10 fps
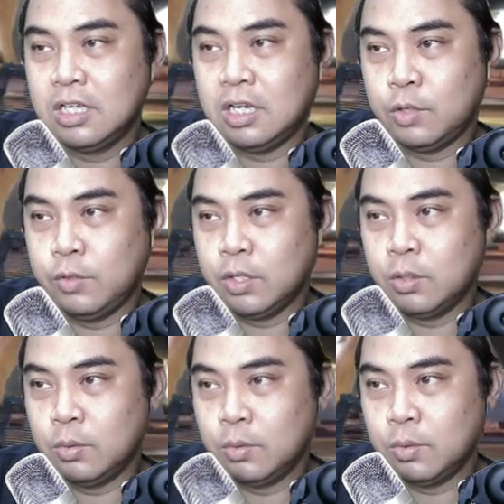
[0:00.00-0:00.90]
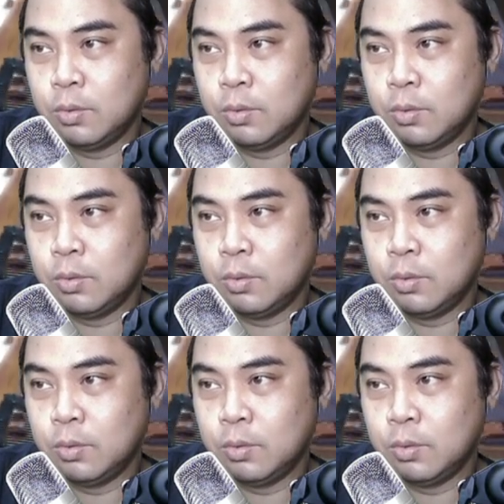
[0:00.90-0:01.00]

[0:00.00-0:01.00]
Here we go.